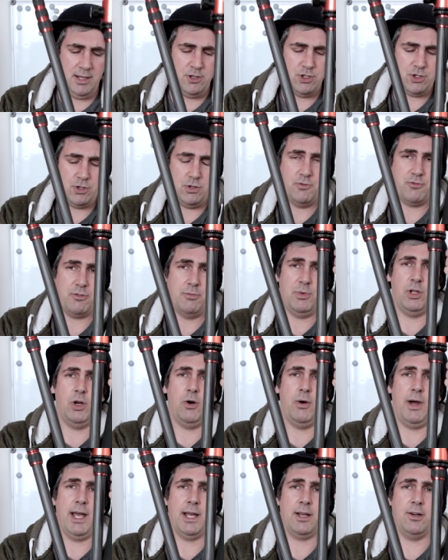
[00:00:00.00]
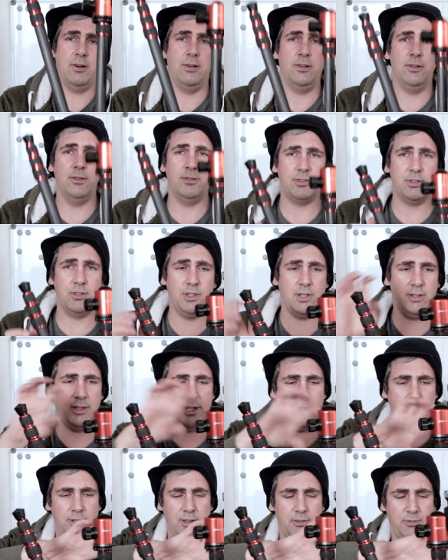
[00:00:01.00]
shoot from a low angle, so you can
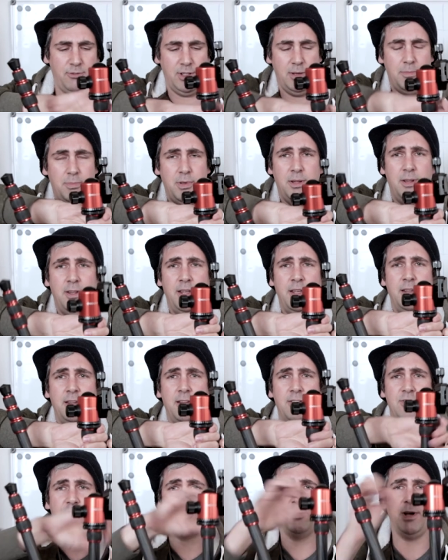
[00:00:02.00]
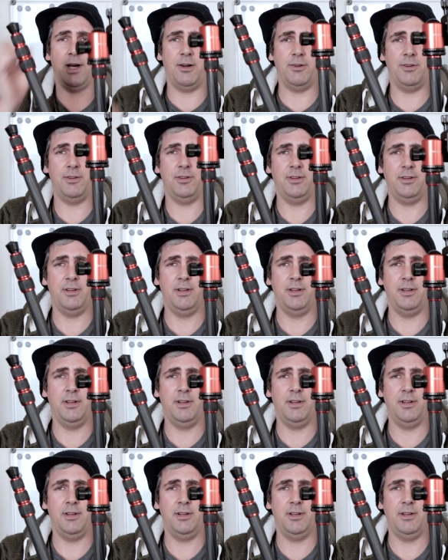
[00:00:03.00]
literally flip this around